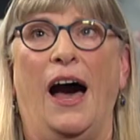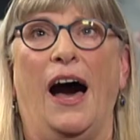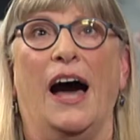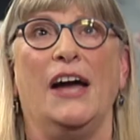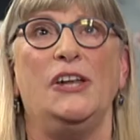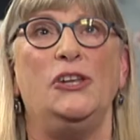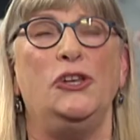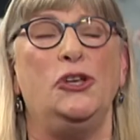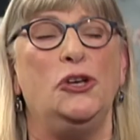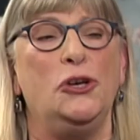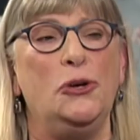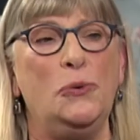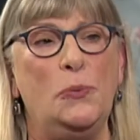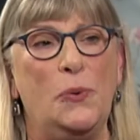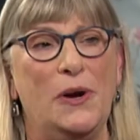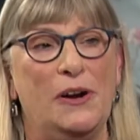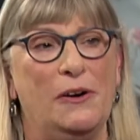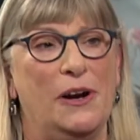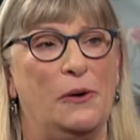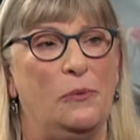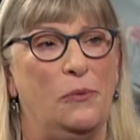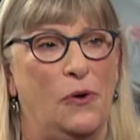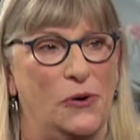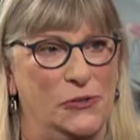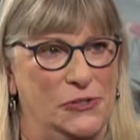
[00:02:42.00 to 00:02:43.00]
I knew where
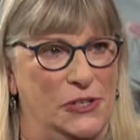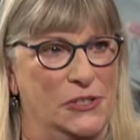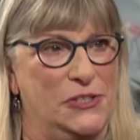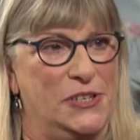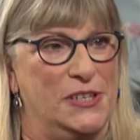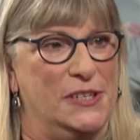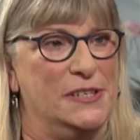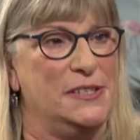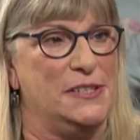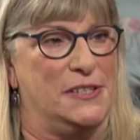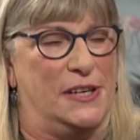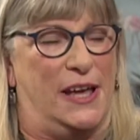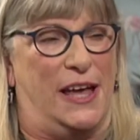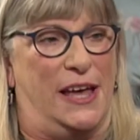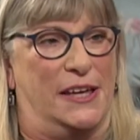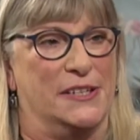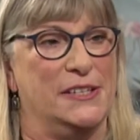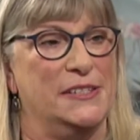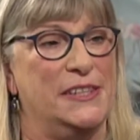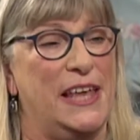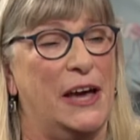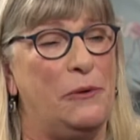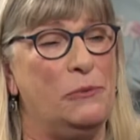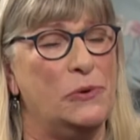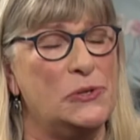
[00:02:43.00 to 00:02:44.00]
I wanted to start,
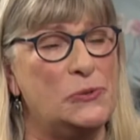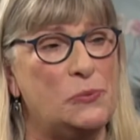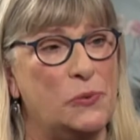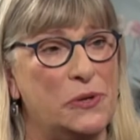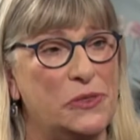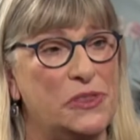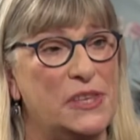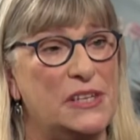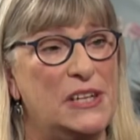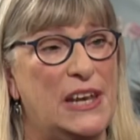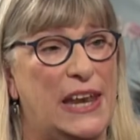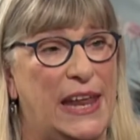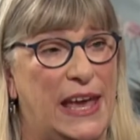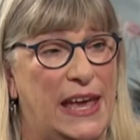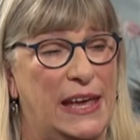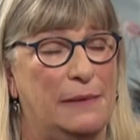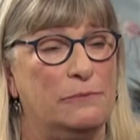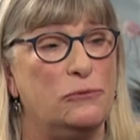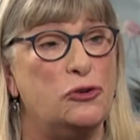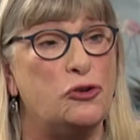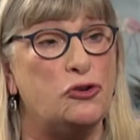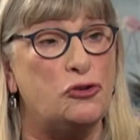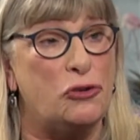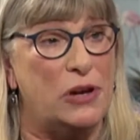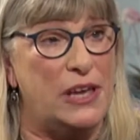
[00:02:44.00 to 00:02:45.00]
and that was with the
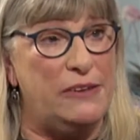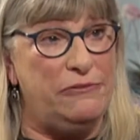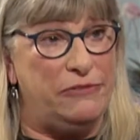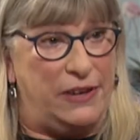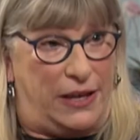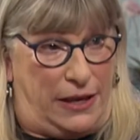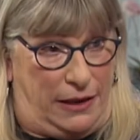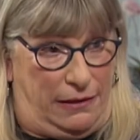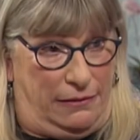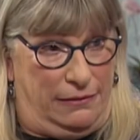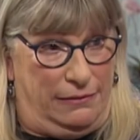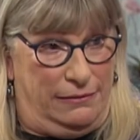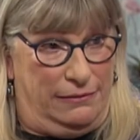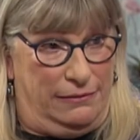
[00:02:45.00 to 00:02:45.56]
name Trevor.